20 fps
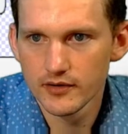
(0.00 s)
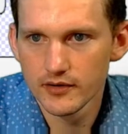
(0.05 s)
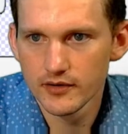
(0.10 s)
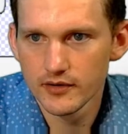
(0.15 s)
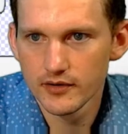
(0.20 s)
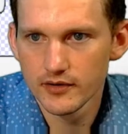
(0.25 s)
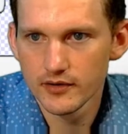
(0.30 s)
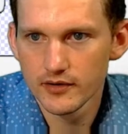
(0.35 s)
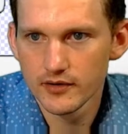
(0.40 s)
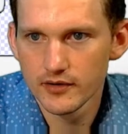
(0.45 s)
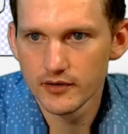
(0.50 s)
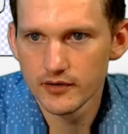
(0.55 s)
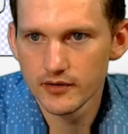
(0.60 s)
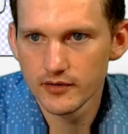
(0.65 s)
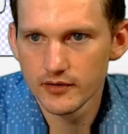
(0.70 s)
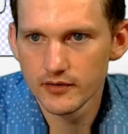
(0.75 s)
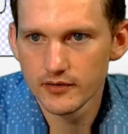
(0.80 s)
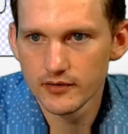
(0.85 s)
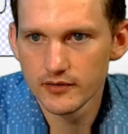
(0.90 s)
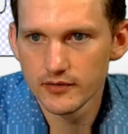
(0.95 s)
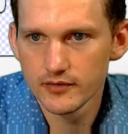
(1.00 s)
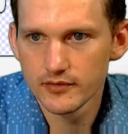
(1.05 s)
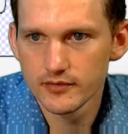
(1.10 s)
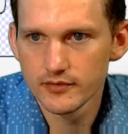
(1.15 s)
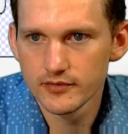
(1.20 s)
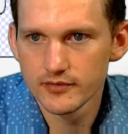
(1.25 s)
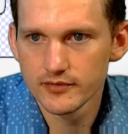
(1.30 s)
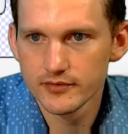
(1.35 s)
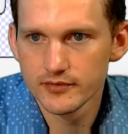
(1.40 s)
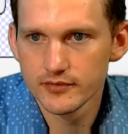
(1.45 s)

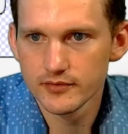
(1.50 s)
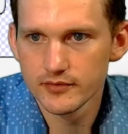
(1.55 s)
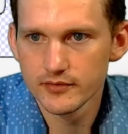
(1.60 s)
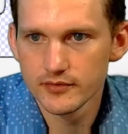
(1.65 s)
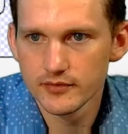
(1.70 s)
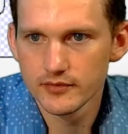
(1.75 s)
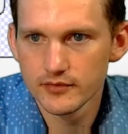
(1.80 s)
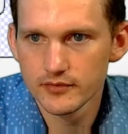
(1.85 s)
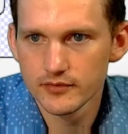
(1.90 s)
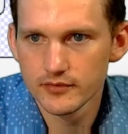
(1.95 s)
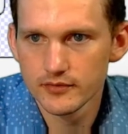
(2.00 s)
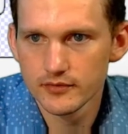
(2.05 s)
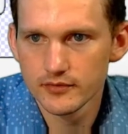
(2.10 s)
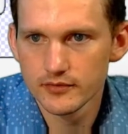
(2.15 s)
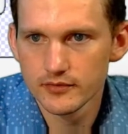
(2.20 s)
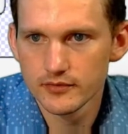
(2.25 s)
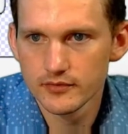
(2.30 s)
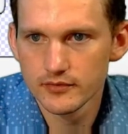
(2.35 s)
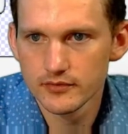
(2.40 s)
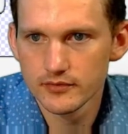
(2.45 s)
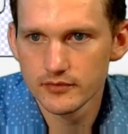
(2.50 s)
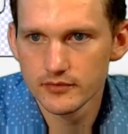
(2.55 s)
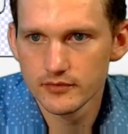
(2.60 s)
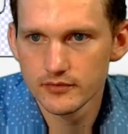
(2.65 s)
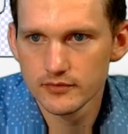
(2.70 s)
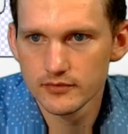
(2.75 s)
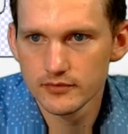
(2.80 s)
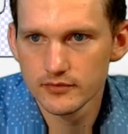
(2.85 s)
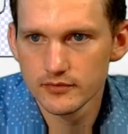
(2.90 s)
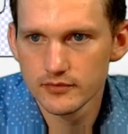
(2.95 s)

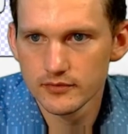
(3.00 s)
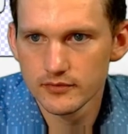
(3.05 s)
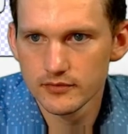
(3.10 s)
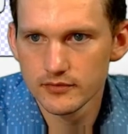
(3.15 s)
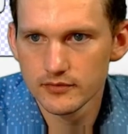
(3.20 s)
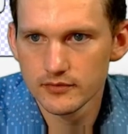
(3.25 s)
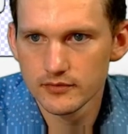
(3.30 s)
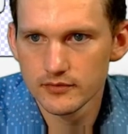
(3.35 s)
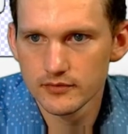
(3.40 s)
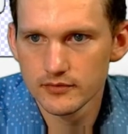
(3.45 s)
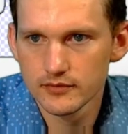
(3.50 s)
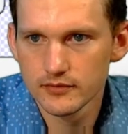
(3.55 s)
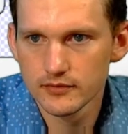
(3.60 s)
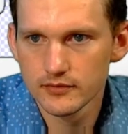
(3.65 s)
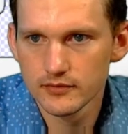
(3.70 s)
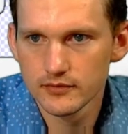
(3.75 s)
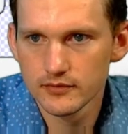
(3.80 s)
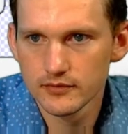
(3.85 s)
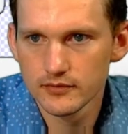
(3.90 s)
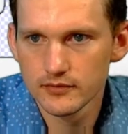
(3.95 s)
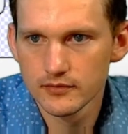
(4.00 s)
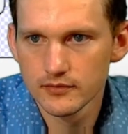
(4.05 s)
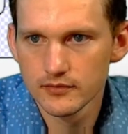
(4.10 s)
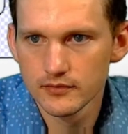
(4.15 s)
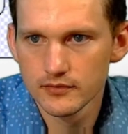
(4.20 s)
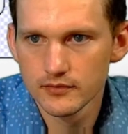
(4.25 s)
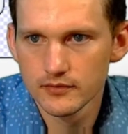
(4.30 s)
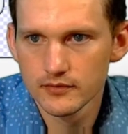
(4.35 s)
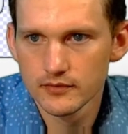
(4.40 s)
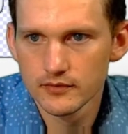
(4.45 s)

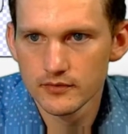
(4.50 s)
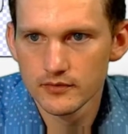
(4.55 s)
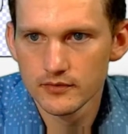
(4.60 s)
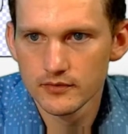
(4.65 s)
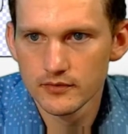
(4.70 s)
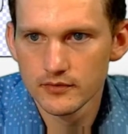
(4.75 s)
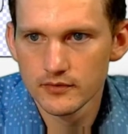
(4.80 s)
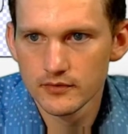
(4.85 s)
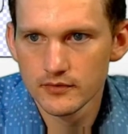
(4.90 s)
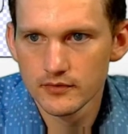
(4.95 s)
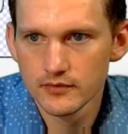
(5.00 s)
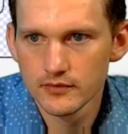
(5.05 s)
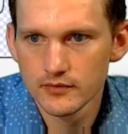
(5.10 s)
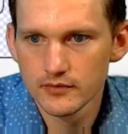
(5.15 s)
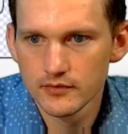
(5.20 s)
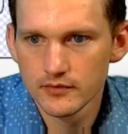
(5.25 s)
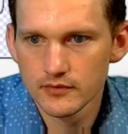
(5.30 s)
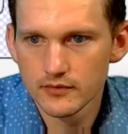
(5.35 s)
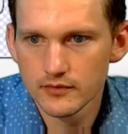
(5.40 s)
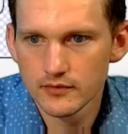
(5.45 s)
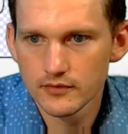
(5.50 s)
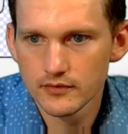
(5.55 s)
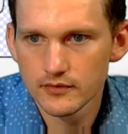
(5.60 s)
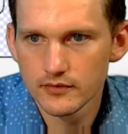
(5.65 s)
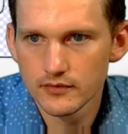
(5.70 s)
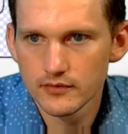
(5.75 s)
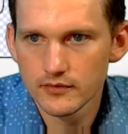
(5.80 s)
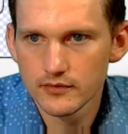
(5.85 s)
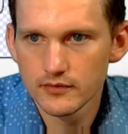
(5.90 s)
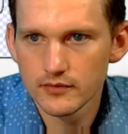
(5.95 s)

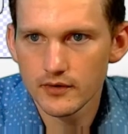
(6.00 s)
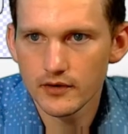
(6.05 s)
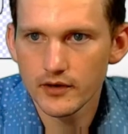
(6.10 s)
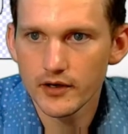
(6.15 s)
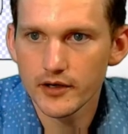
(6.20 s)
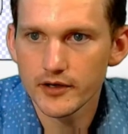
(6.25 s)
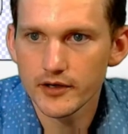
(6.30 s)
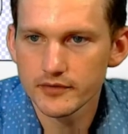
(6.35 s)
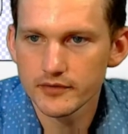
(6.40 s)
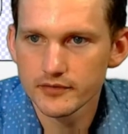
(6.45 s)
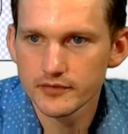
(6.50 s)
[no speech]